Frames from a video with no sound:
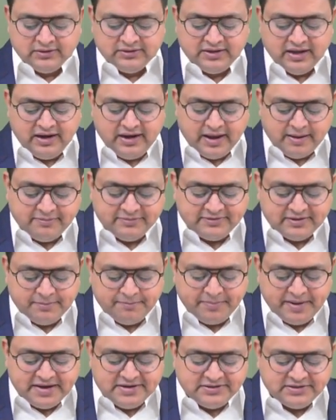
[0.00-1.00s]
the lump
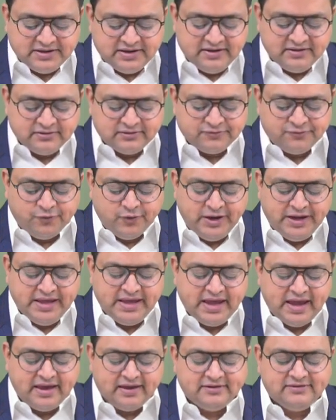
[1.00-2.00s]
sum pension is
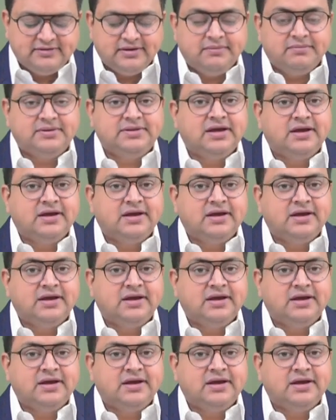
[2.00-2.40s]
fully exempt.